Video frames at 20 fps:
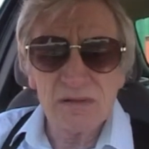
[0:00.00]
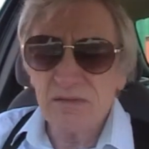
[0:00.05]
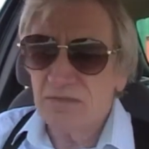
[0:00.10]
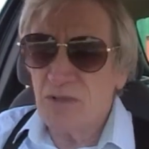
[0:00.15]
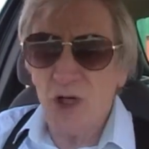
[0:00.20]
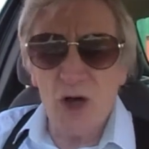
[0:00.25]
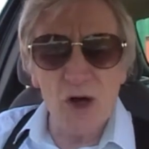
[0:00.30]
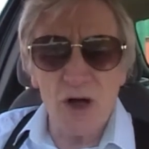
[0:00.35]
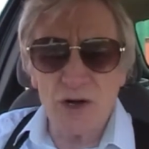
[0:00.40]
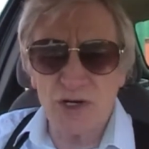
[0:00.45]

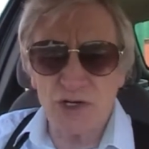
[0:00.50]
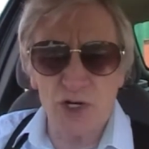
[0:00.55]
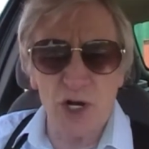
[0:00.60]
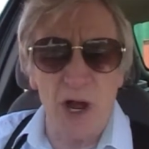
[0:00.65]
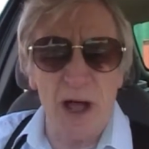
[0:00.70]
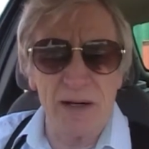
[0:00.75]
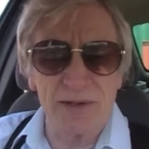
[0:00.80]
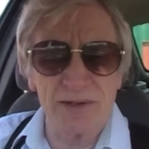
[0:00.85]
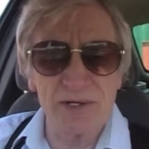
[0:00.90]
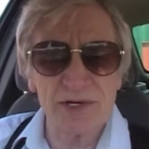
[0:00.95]
No
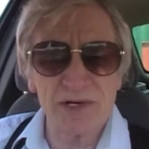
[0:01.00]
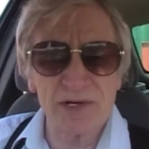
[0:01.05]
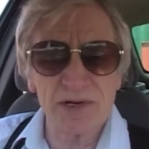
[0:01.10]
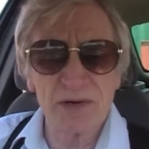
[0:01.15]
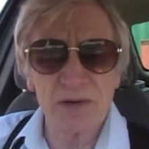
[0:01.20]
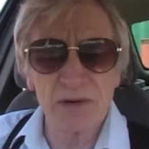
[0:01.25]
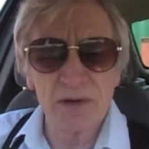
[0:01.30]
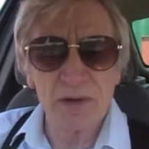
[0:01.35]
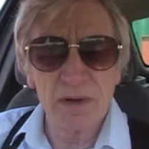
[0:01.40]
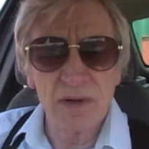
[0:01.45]

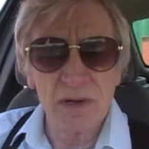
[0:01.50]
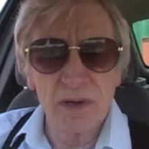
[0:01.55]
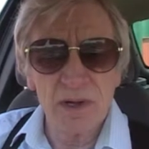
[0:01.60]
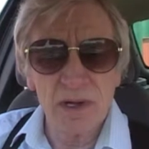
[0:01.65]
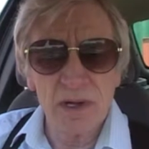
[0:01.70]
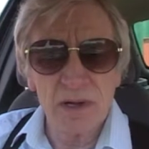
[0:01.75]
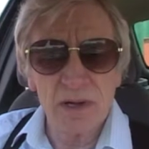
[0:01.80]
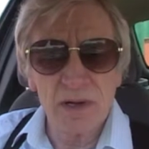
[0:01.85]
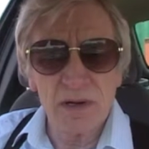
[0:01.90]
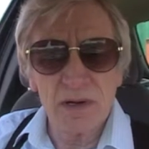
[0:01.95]
chance.
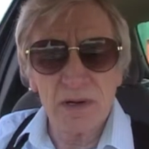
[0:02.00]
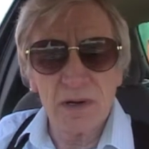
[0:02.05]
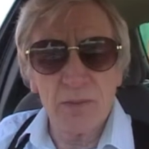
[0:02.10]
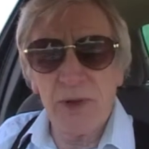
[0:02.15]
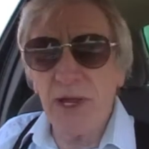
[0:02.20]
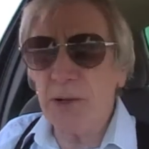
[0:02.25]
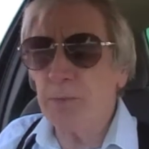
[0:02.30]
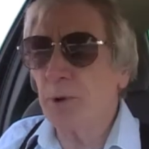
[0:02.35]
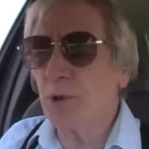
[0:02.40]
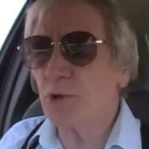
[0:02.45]

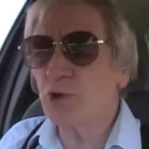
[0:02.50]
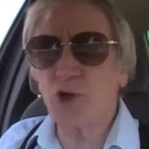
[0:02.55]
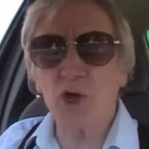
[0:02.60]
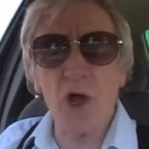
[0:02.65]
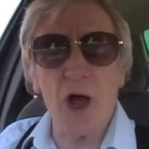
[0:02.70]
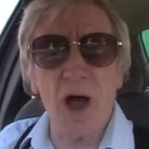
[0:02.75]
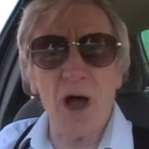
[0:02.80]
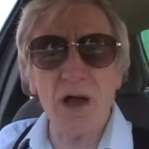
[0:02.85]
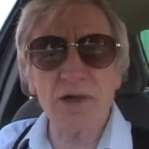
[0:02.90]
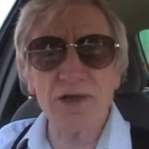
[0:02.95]
People's
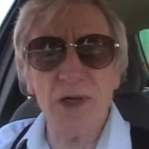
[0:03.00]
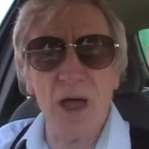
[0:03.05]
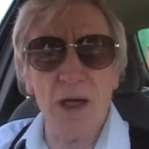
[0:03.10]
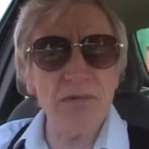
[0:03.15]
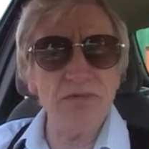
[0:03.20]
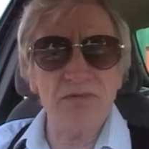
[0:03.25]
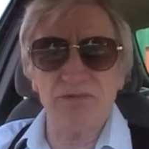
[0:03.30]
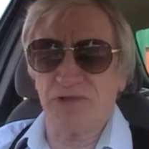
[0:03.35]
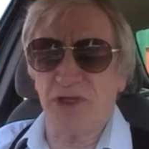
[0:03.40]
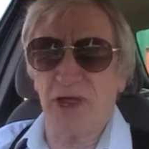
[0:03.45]

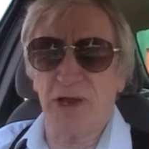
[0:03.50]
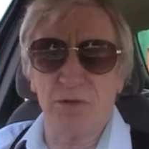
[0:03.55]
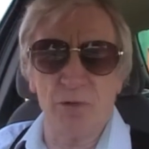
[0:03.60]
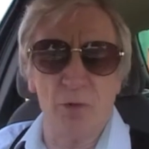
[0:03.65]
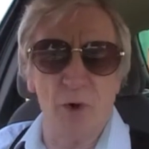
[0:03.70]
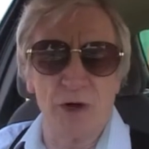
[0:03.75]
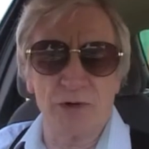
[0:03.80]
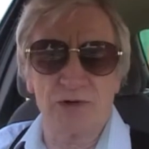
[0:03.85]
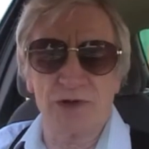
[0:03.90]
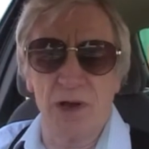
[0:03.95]
Charter?
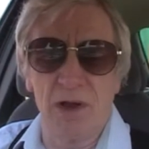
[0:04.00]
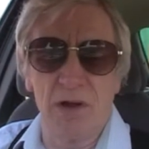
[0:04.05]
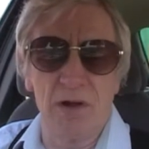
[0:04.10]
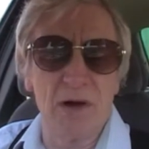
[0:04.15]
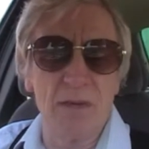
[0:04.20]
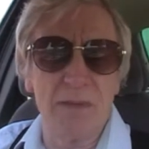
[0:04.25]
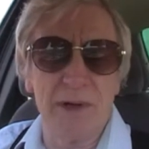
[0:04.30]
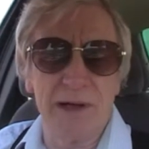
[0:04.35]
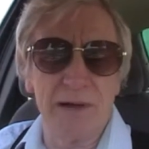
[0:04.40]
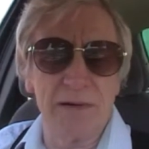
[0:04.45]
Didn't want to
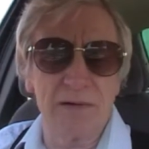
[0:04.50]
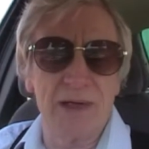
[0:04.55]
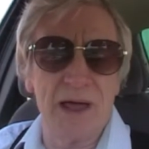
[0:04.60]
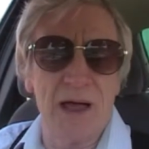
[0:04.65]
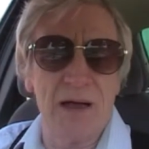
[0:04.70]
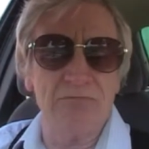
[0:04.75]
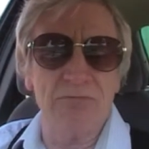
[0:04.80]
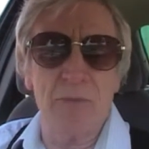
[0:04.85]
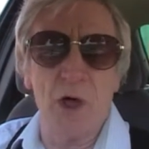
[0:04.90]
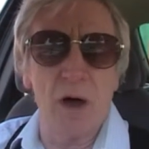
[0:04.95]
know about
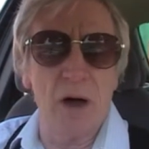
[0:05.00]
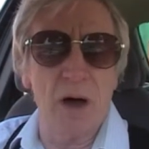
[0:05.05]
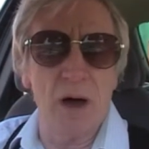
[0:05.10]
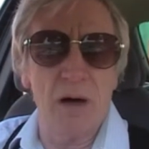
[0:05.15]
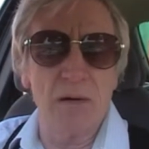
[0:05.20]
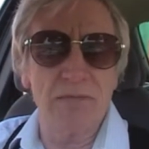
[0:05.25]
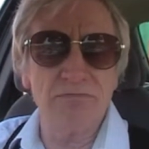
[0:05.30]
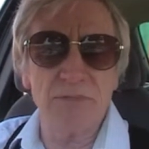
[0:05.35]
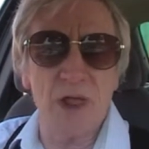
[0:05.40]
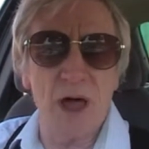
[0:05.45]
that.
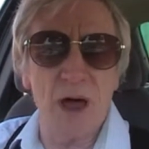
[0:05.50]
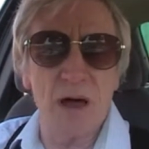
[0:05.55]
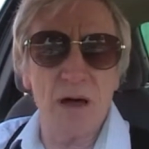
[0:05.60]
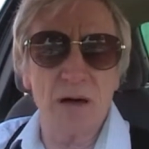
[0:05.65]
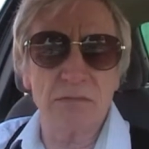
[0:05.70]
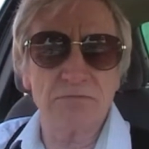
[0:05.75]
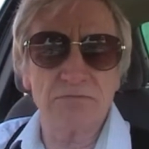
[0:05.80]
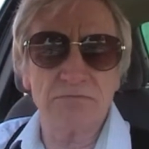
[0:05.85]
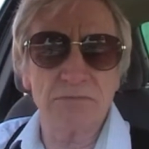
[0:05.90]
No.